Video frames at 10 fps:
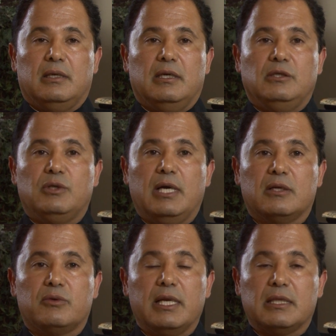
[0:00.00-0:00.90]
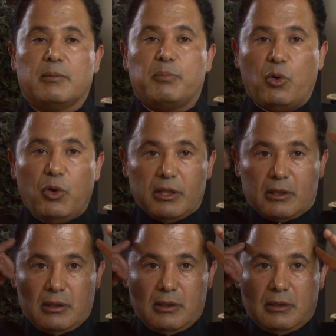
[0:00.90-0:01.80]
You got to create the
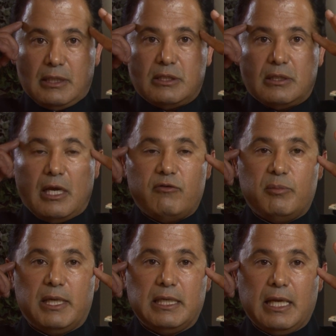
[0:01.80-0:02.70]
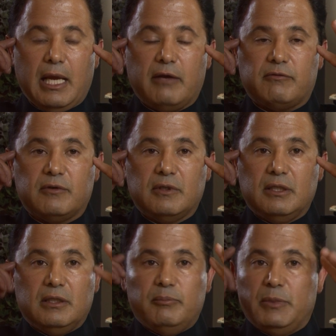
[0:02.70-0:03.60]
point that everybody have,
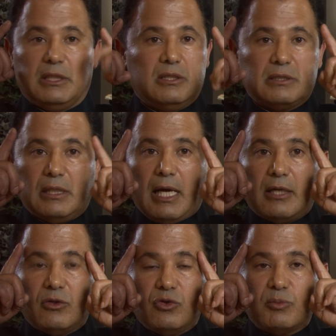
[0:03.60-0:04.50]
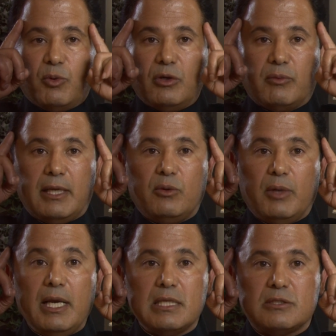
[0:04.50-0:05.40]
because a lot of those points run
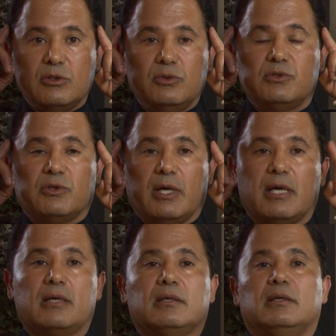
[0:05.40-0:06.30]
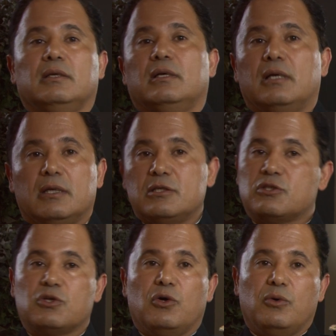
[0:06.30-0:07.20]
away as you lose your hair.
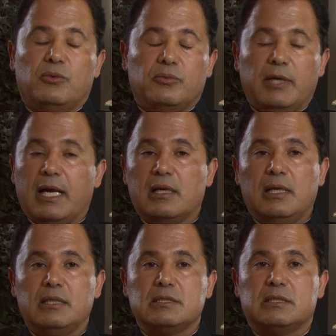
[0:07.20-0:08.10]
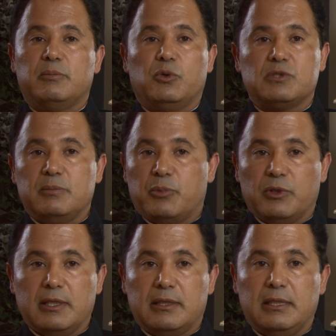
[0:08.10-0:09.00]
So hairline is the most
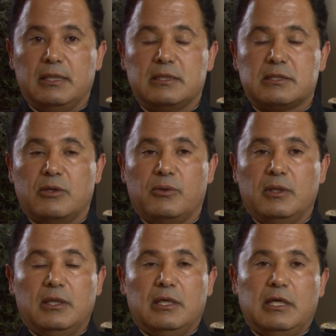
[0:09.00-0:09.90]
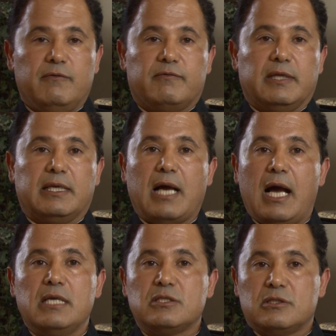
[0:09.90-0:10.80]
important thing. So if the
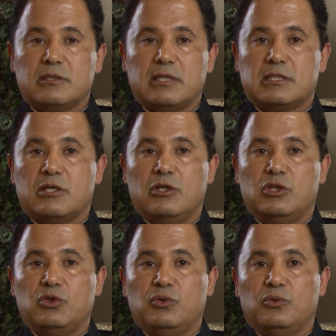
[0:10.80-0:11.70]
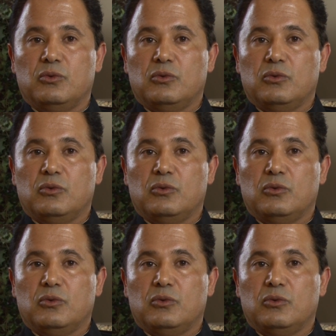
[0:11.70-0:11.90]
guy that's going to do